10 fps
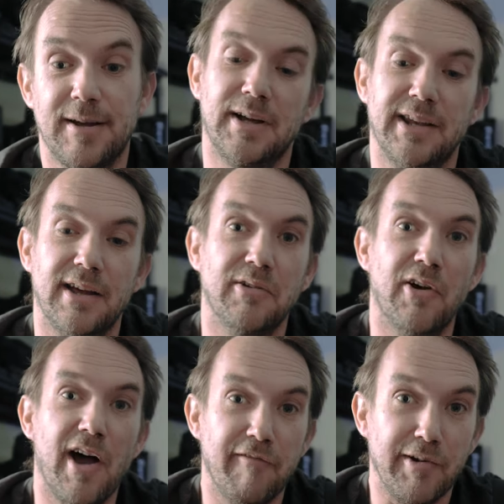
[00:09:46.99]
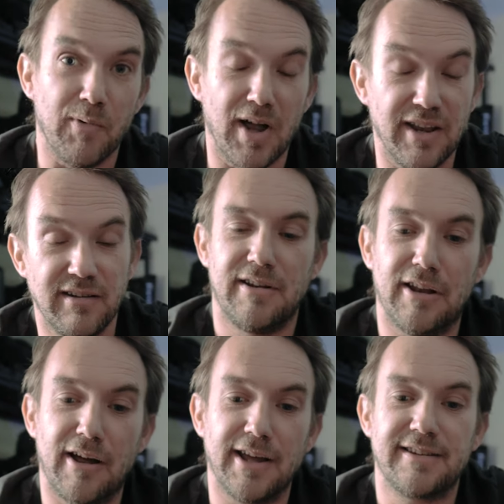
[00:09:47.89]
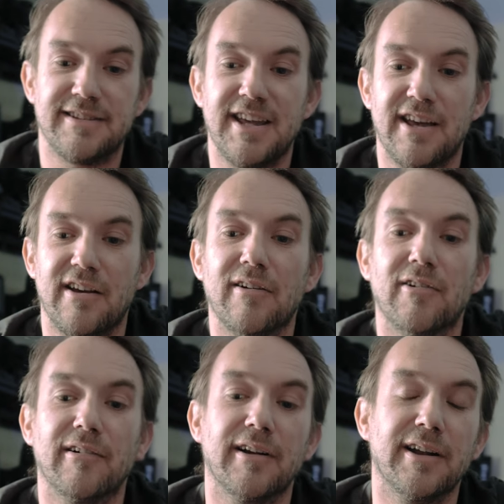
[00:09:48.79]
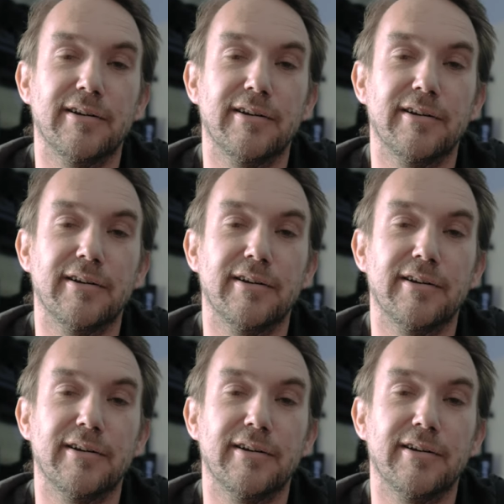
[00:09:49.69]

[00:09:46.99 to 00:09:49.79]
I know not everyone likes it or